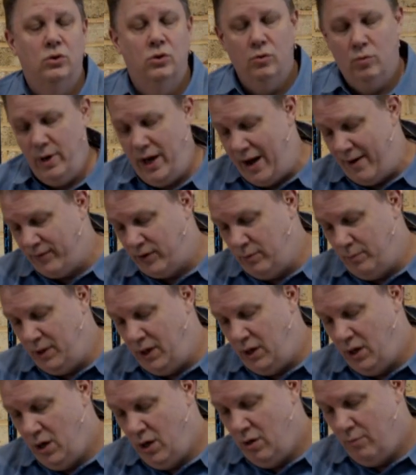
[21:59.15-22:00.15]
We have to
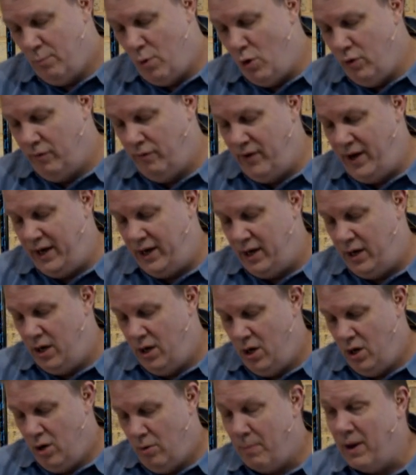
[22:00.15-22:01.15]
be motivated
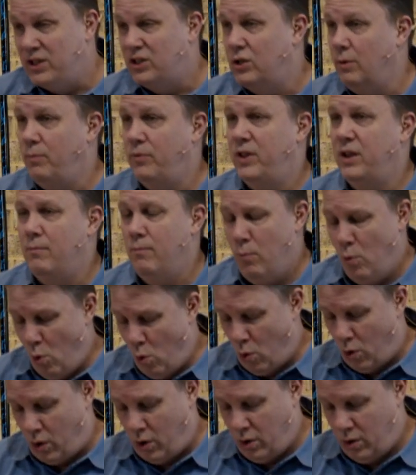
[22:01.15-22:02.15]
by something
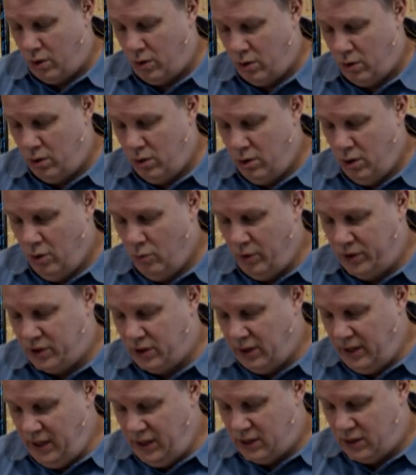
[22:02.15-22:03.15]
more, which
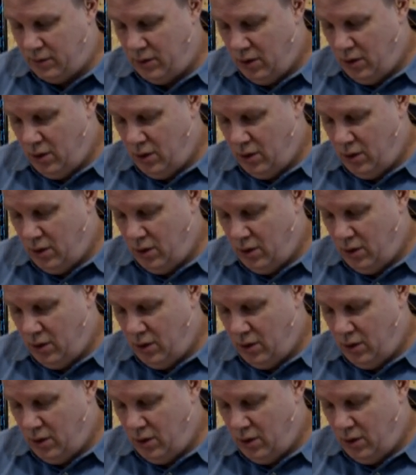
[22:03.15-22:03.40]
leads